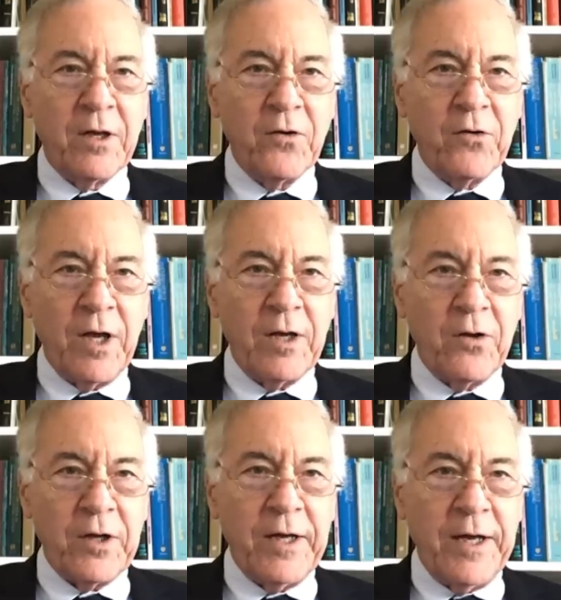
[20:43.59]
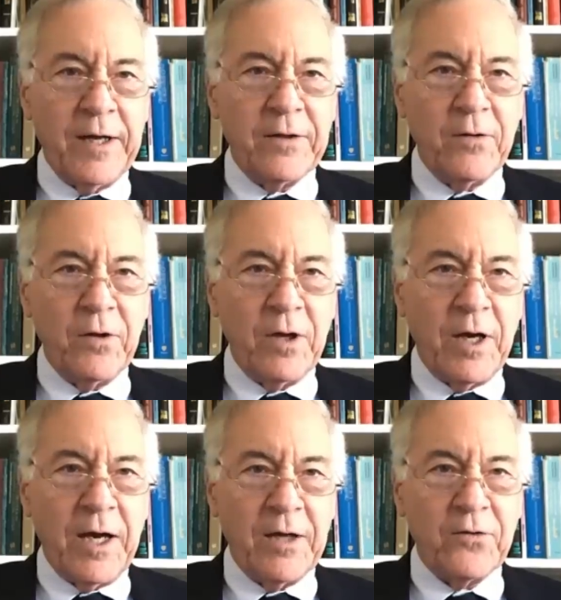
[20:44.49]
You're not looking out
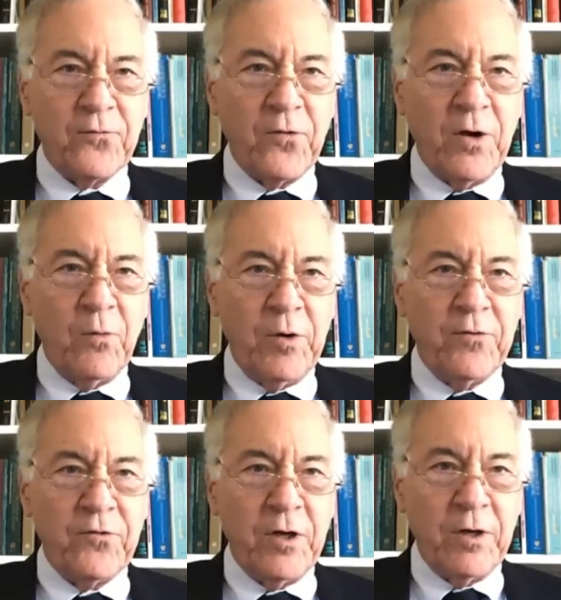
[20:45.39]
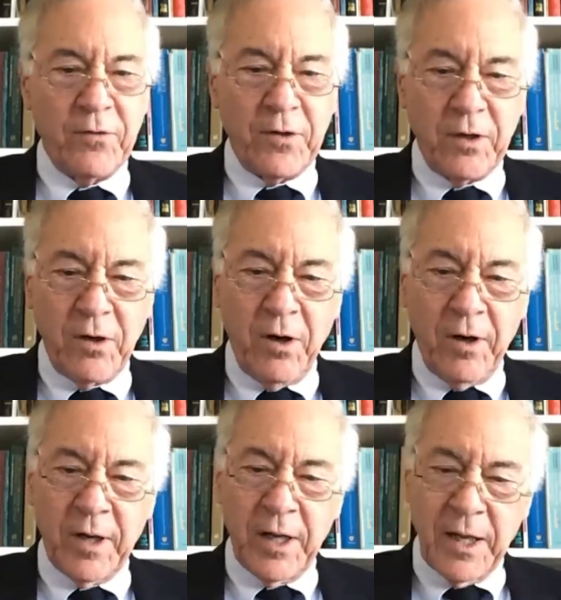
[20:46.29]
the front windshield of the car.